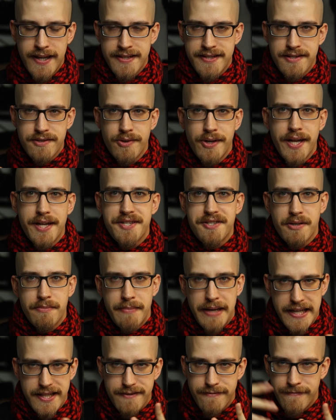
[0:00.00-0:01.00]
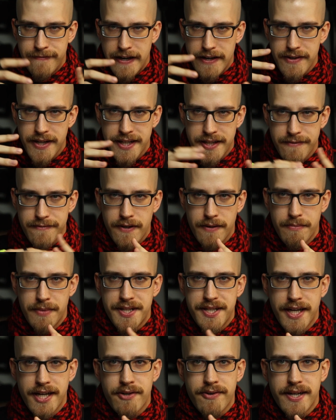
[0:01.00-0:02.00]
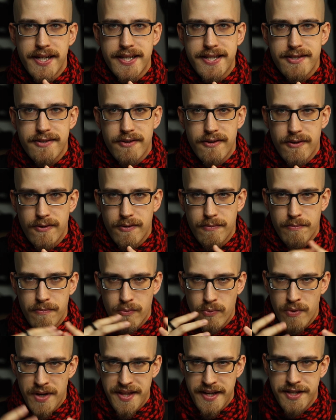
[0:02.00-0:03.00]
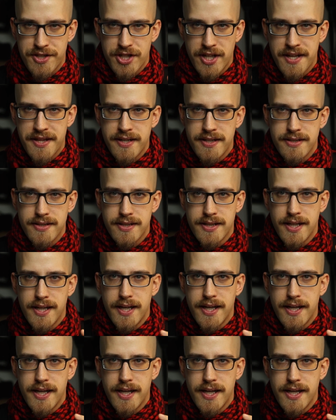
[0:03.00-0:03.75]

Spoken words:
As soon as you mix very different materials with each other,